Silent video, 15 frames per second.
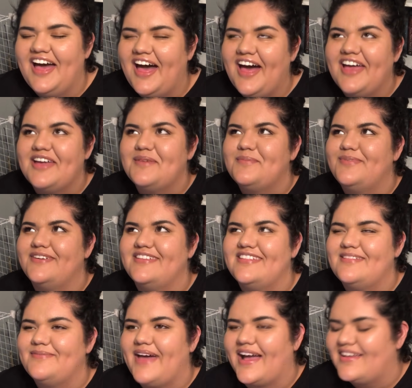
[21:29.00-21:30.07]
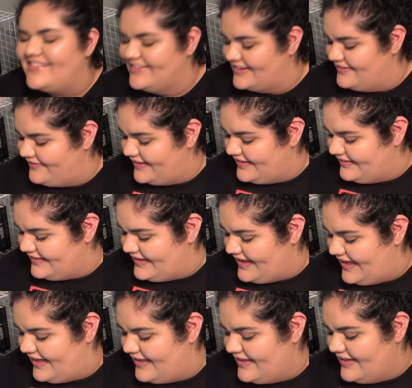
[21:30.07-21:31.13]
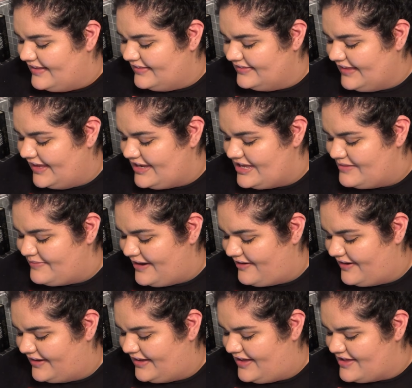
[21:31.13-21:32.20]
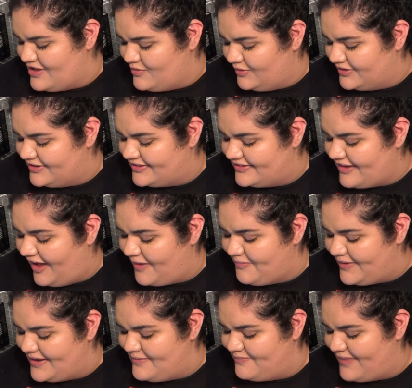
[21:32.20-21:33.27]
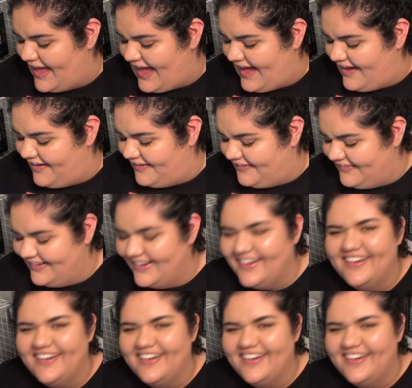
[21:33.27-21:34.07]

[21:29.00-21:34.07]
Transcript: I am Prince Maxon of Illéa, Lady America. You will stop and bow."